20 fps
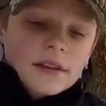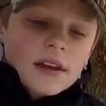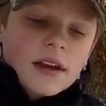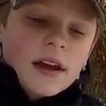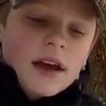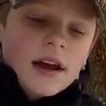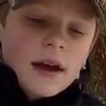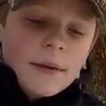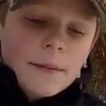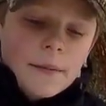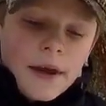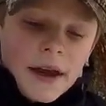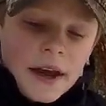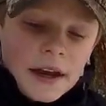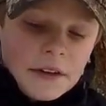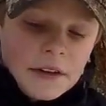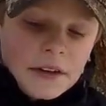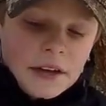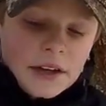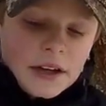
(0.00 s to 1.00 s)

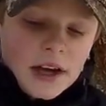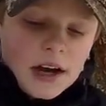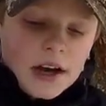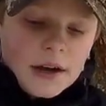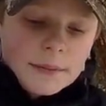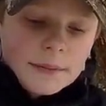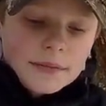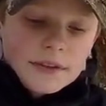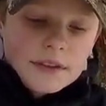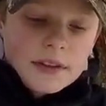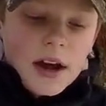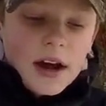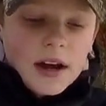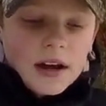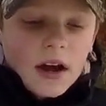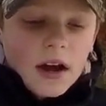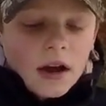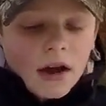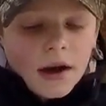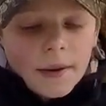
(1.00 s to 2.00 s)

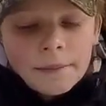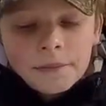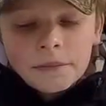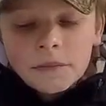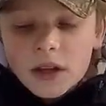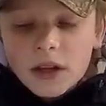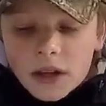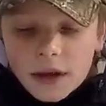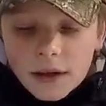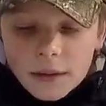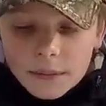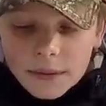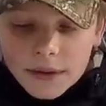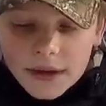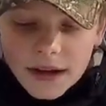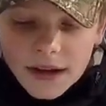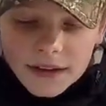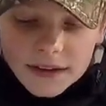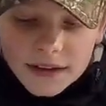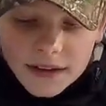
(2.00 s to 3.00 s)
henryarms.com
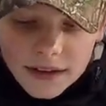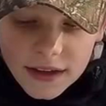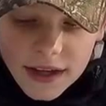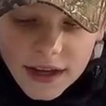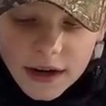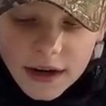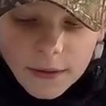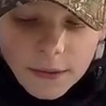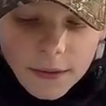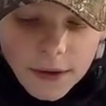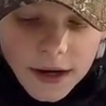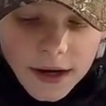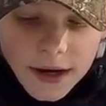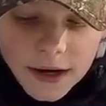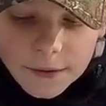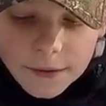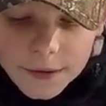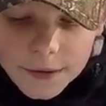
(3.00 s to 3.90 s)
because they don't want anyone